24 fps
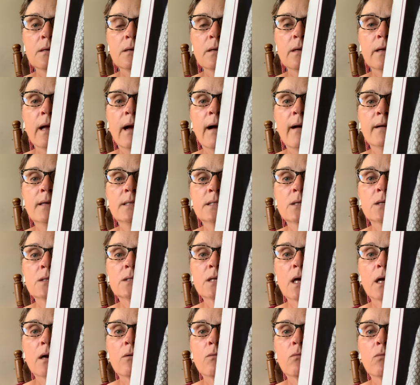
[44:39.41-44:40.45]
Yeah, so it's
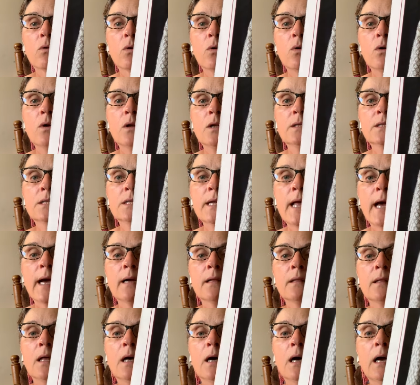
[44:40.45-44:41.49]
got a rolled
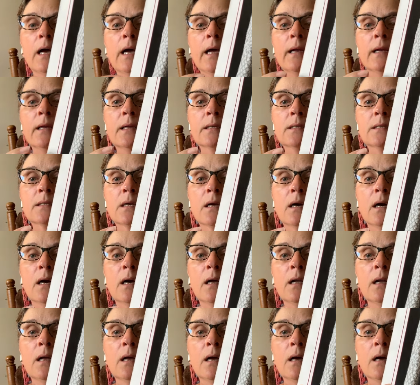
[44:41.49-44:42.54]
neckline. It's
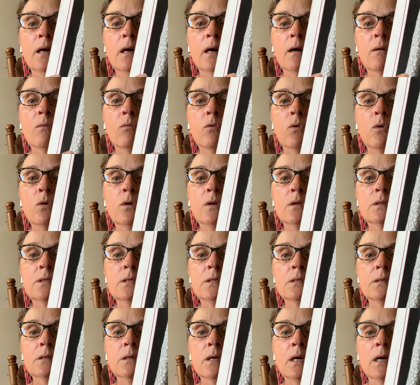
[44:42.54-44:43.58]
got a rolled,
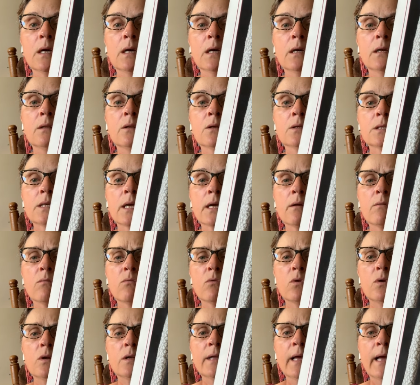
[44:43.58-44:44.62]
uh, looks like a
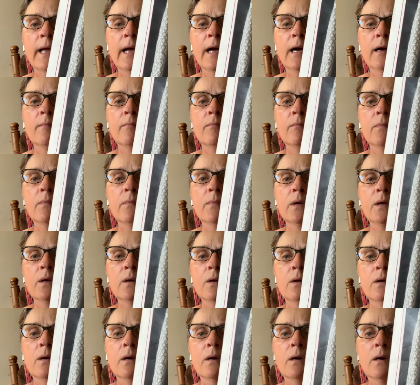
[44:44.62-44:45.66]
rolled hem
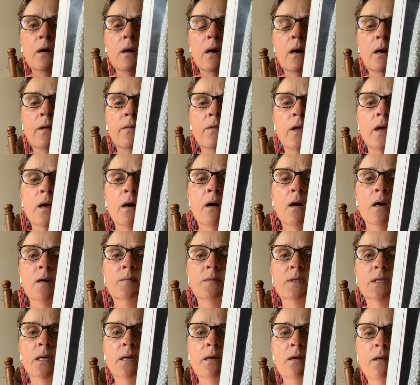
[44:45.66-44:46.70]
on the
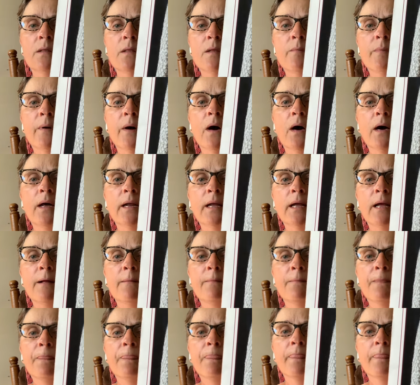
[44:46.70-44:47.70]
arms and on the body.